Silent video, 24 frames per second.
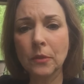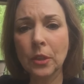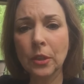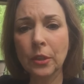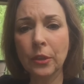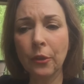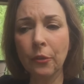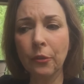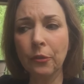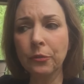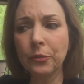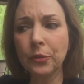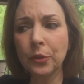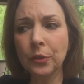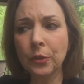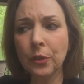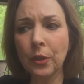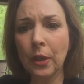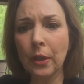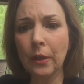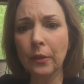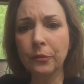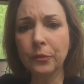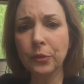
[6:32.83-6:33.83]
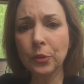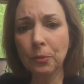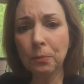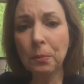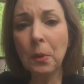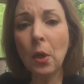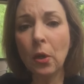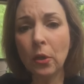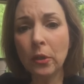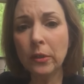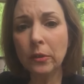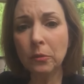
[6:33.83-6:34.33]
you know, if you if you're
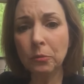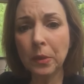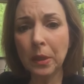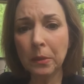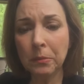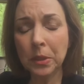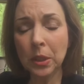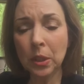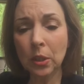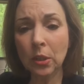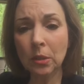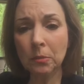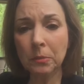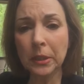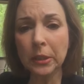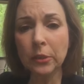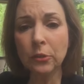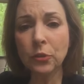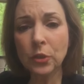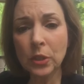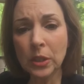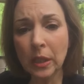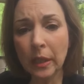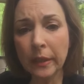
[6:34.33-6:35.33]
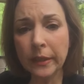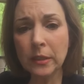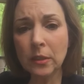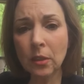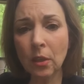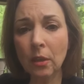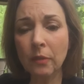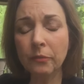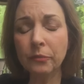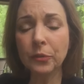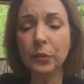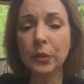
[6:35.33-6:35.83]
part of the remnant army, you signed
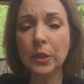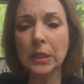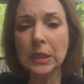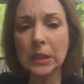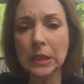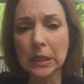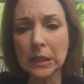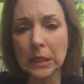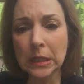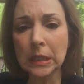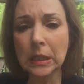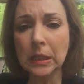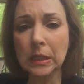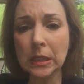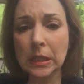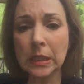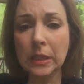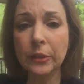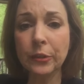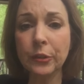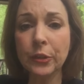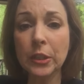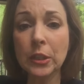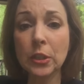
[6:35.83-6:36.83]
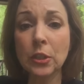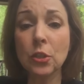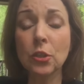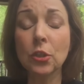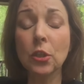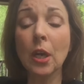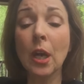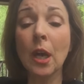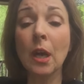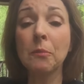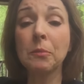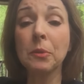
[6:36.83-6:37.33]
on for this. This is a serious
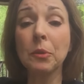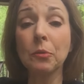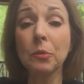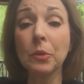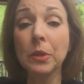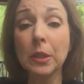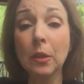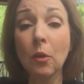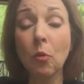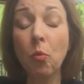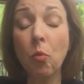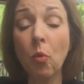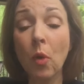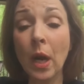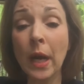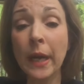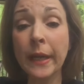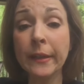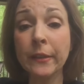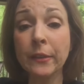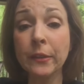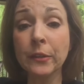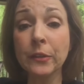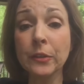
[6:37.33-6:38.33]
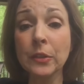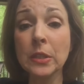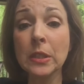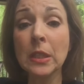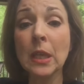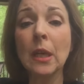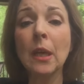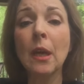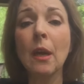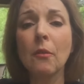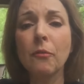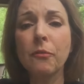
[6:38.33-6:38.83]
job. It requires
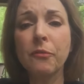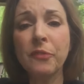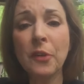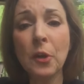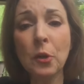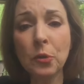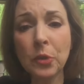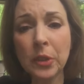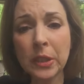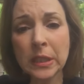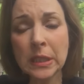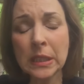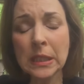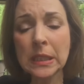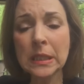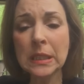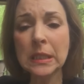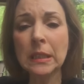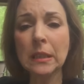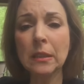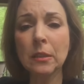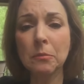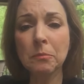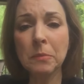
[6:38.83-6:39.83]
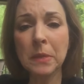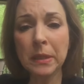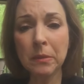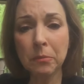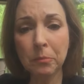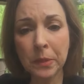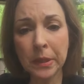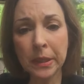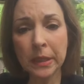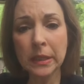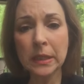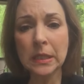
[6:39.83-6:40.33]
focus,
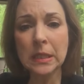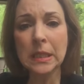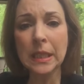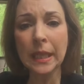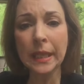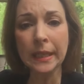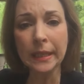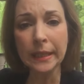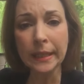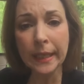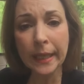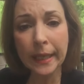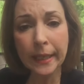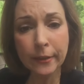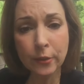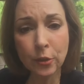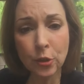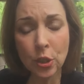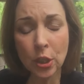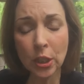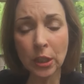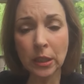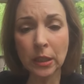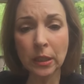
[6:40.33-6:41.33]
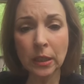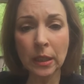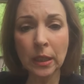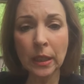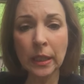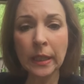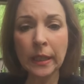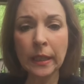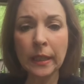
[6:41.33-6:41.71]
commitment, dedication,